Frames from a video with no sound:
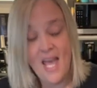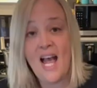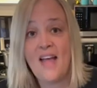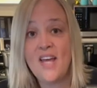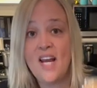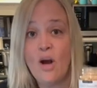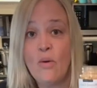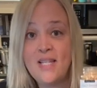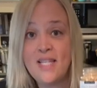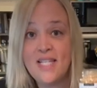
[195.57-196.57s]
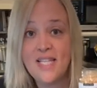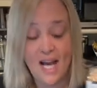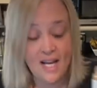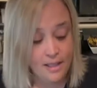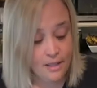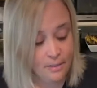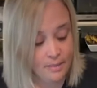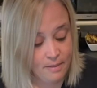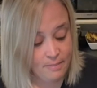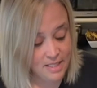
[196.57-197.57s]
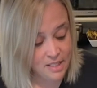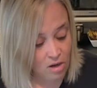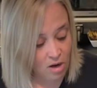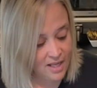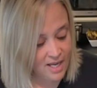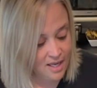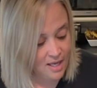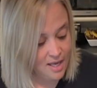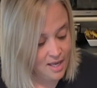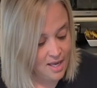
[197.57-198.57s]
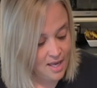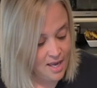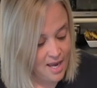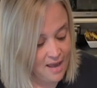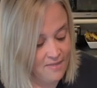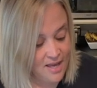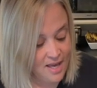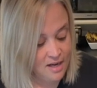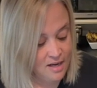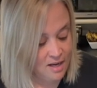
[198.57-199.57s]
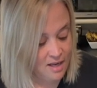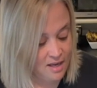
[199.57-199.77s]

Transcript: And then I always like to add a little bit of minced garlic, and then